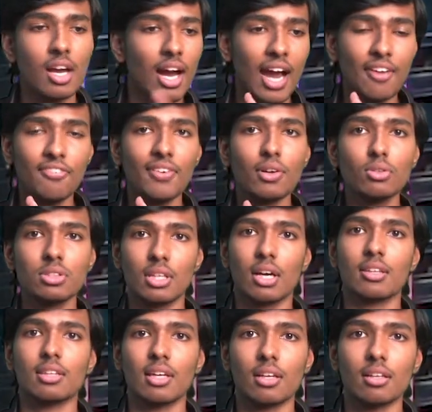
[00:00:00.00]
I felt
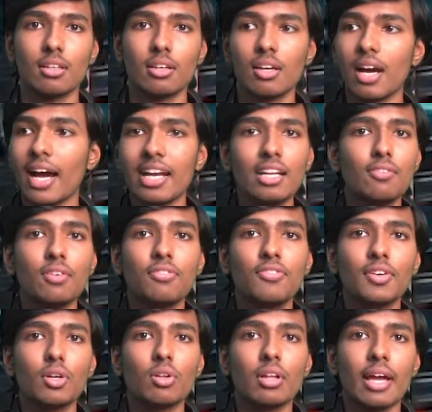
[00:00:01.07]
nothing. I didn't even
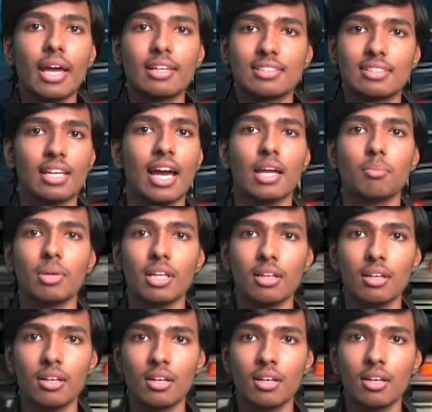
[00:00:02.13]
feel excitement.
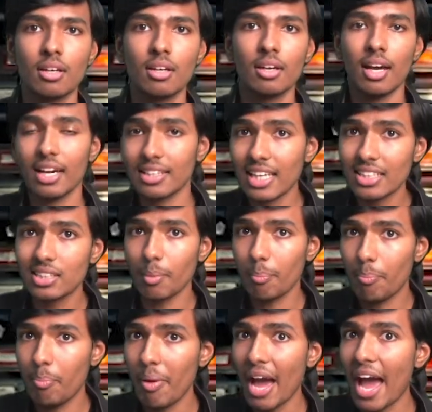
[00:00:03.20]
And that's a
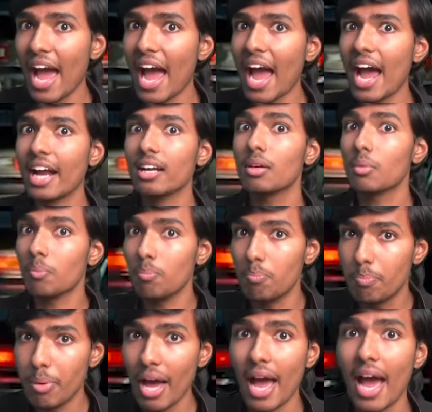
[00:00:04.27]
bad,
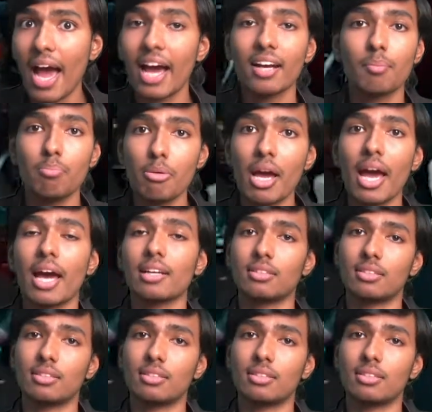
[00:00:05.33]
bad, bad